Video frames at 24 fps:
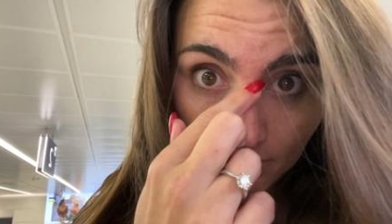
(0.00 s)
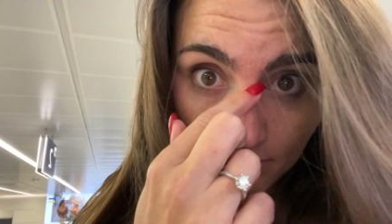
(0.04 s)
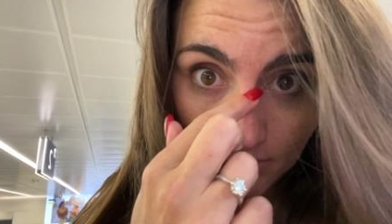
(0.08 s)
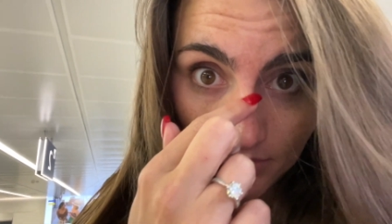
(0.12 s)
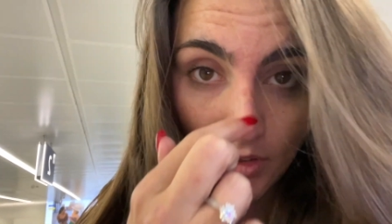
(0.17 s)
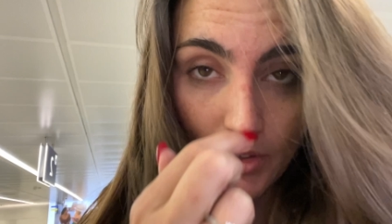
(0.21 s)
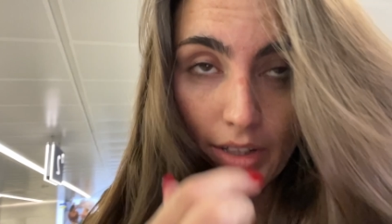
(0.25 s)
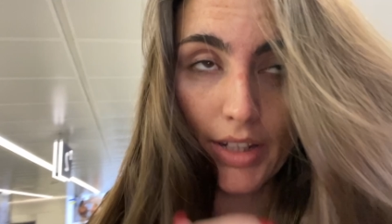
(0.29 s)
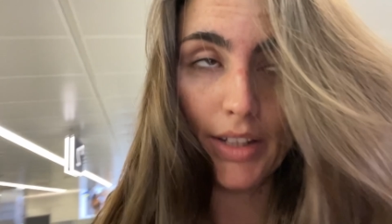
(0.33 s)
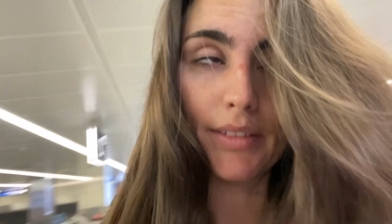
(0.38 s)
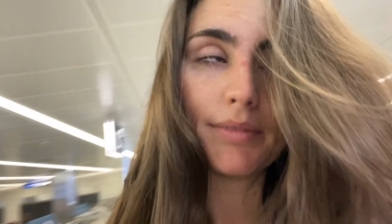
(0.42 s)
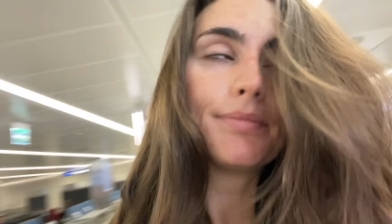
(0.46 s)

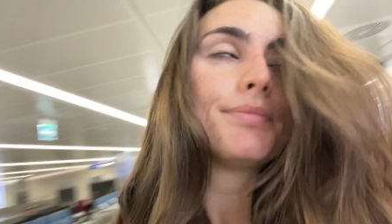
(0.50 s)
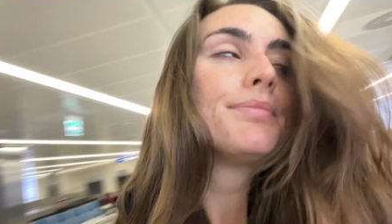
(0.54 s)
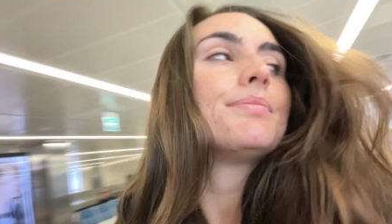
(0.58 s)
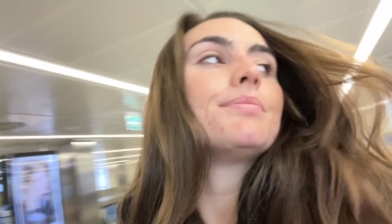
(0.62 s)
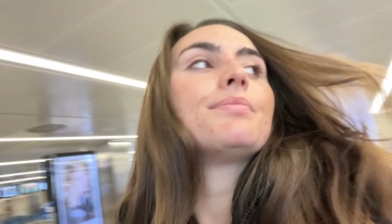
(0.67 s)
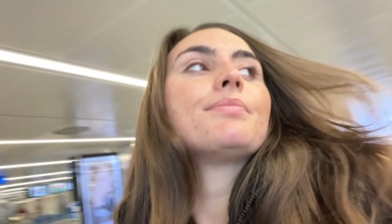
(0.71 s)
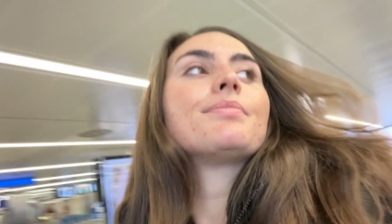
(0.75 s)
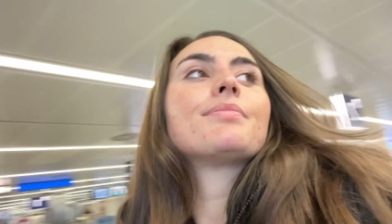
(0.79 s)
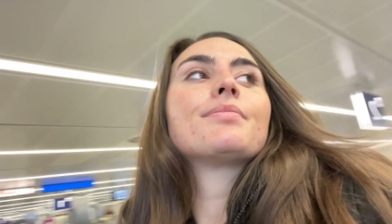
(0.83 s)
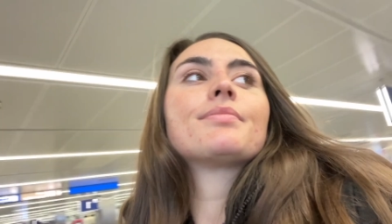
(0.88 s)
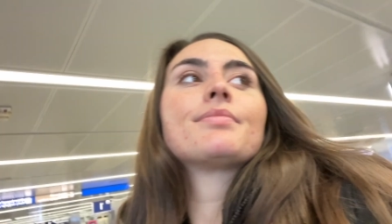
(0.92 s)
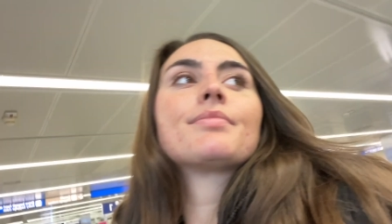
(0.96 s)
Okay.
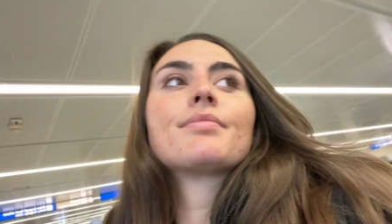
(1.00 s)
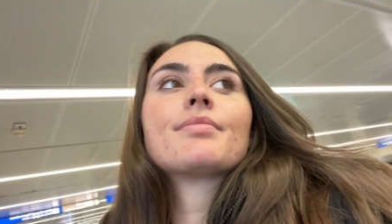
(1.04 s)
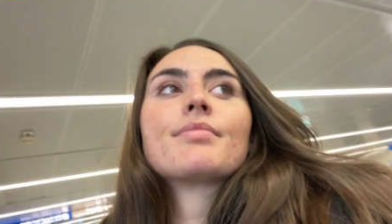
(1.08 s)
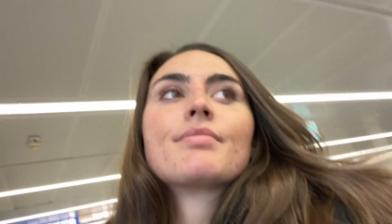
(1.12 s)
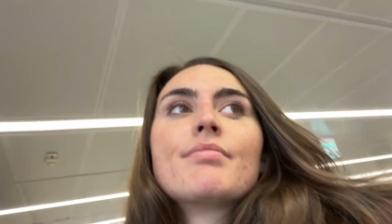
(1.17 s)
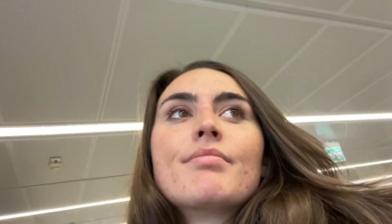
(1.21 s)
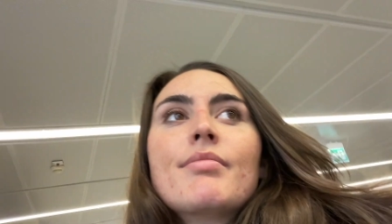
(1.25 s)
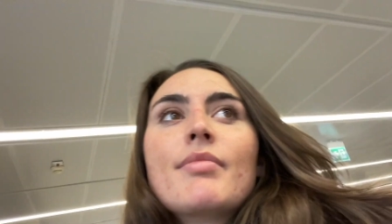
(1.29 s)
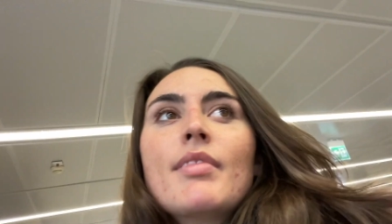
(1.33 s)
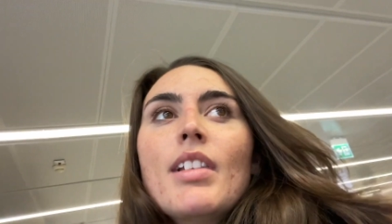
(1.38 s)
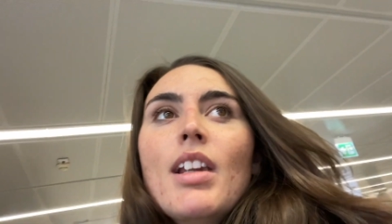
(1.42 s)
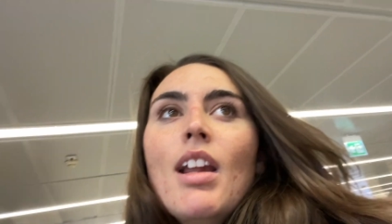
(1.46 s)

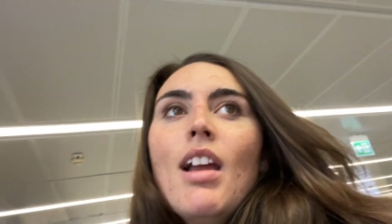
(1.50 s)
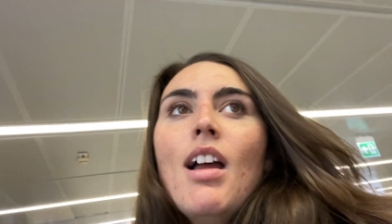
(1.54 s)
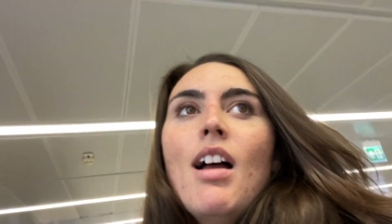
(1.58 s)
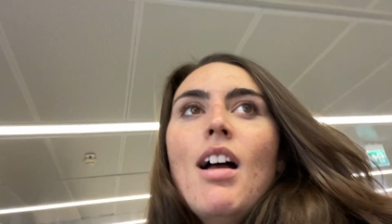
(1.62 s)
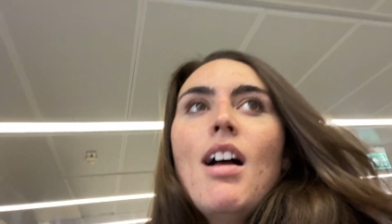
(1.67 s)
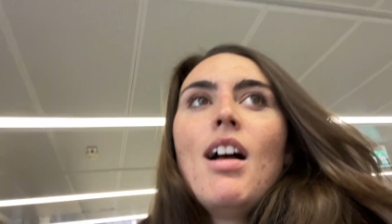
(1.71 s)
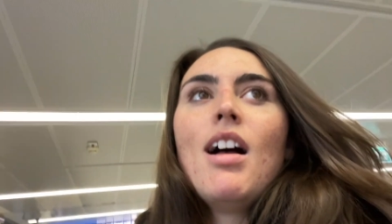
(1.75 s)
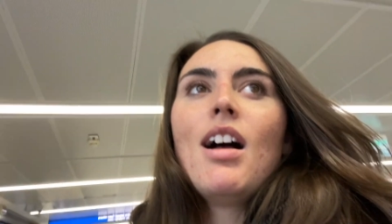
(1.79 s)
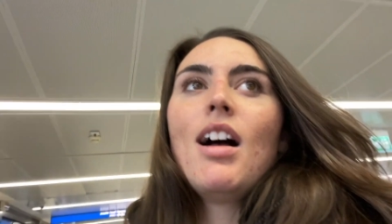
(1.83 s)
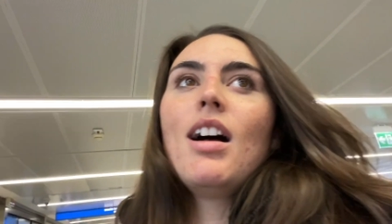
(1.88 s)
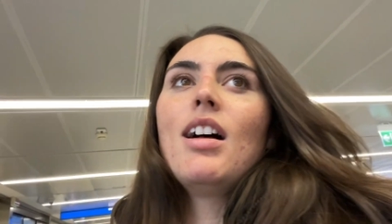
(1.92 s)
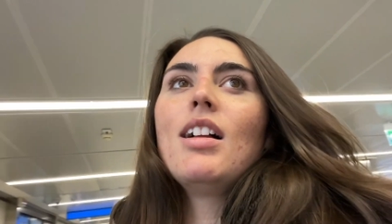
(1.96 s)

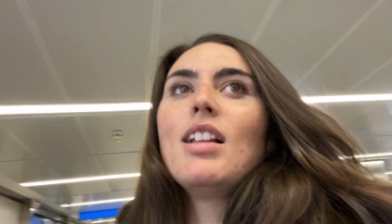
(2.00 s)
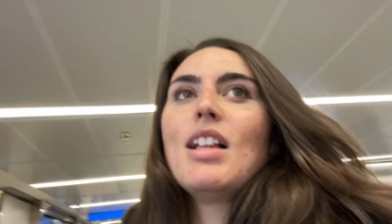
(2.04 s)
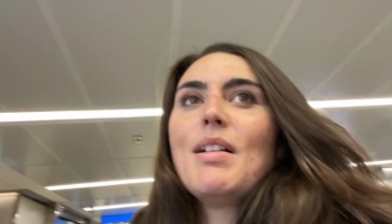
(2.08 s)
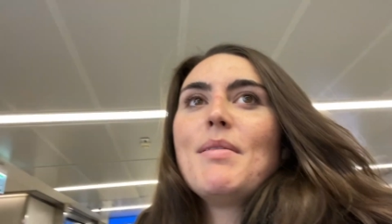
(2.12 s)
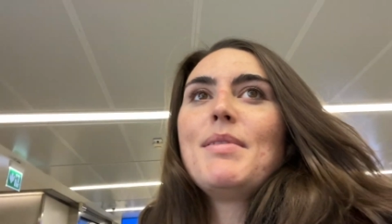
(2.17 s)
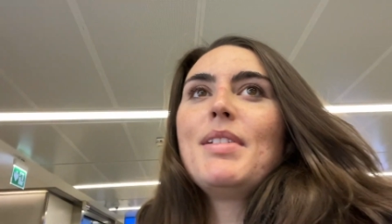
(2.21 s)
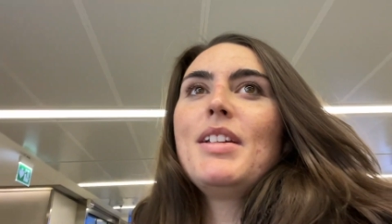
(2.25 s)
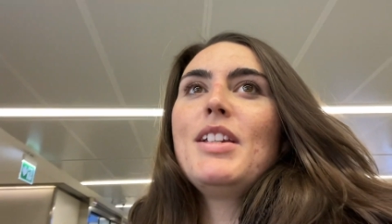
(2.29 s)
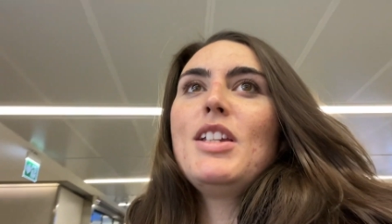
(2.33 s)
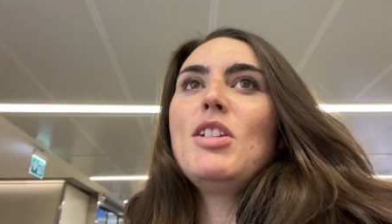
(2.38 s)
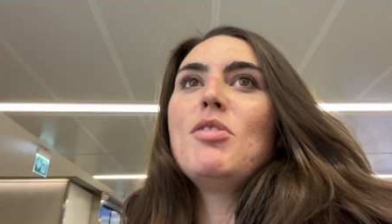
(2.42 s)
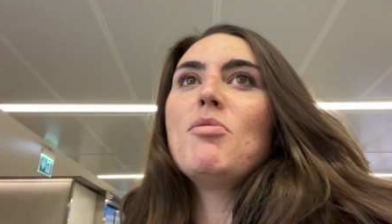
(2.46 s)
I'll
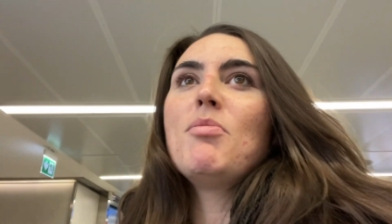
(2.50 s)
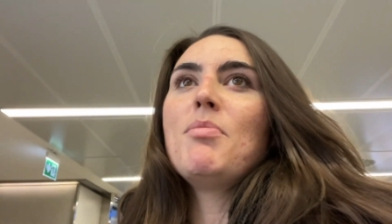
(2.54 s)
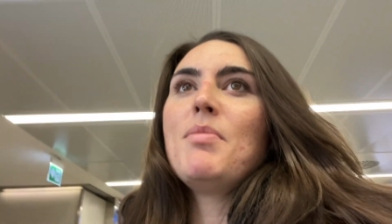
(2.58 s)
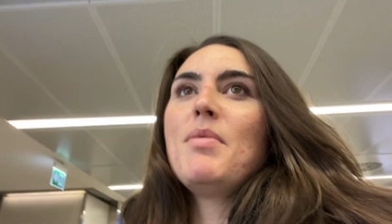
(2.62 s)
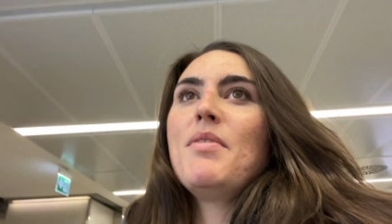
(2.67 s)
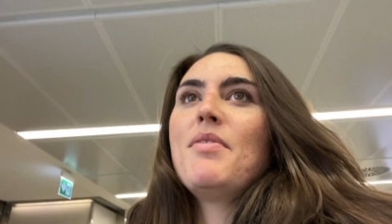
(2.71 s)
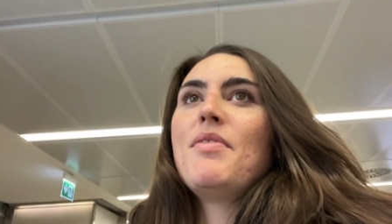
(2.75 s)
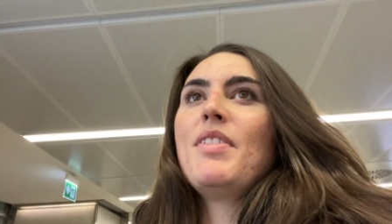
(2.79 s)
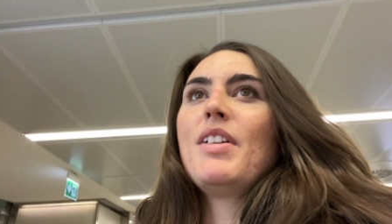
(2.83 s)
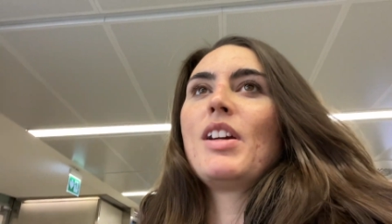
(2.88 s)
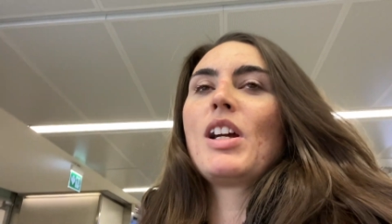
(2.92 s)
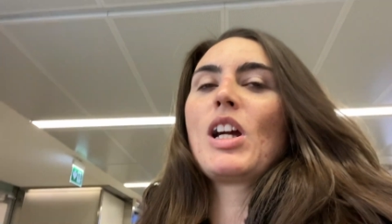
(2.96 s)
update you when we
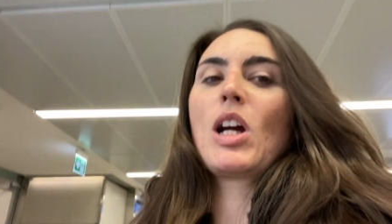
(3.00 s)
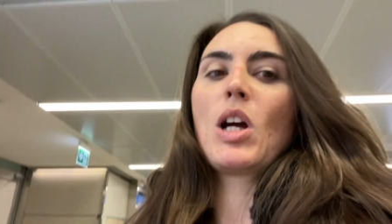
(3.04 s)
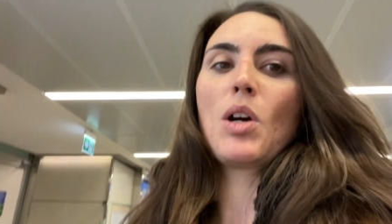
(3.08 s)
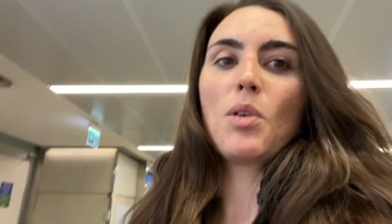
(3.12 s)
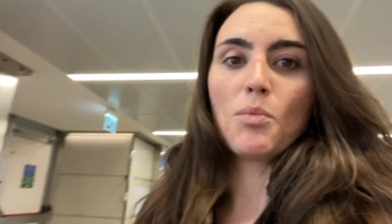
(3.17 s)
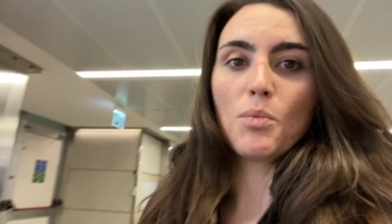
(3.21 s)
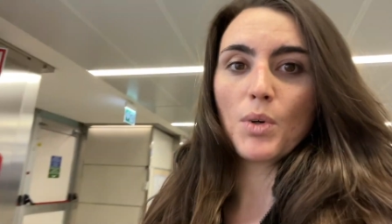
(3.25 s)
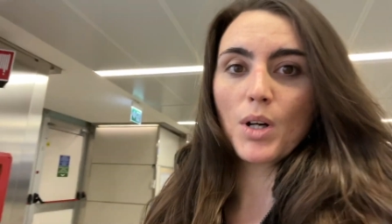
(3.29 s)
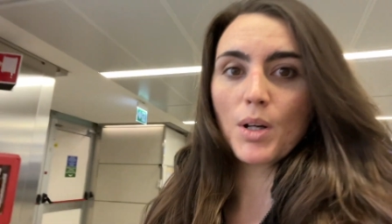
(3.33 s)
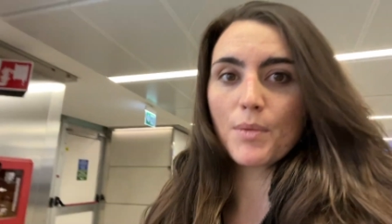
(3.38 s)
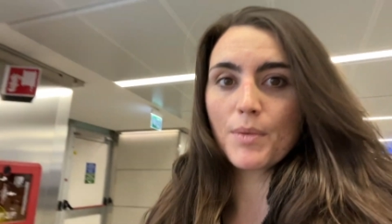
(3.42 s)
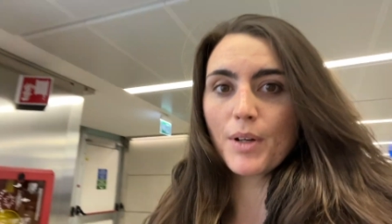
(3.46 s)
figure out
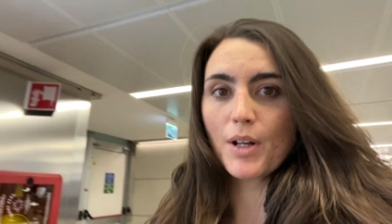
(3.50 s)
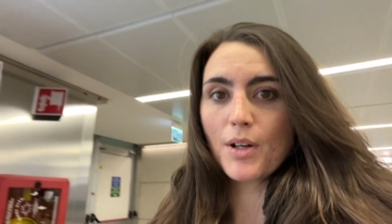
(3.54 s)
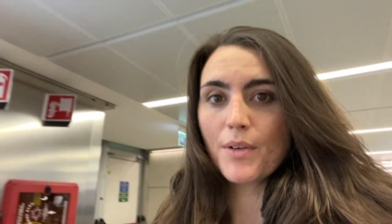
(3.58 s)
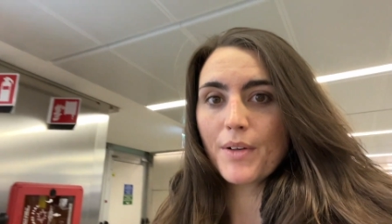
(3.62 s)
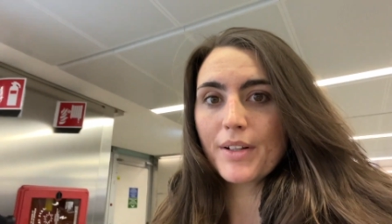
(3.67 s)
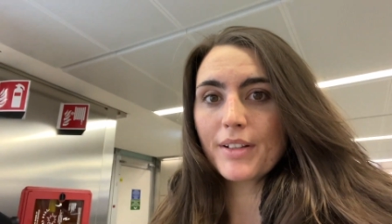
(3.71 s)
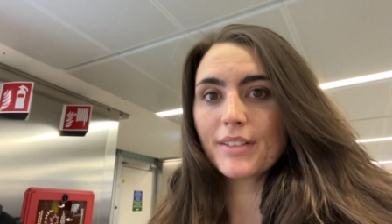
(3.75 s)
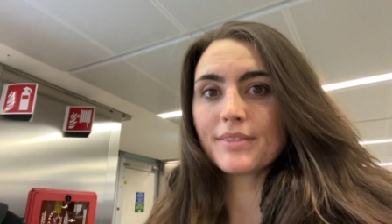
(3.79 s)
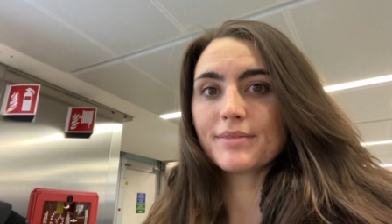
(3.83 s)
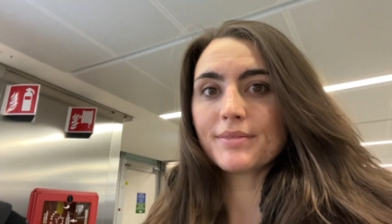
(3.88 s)
where we're going.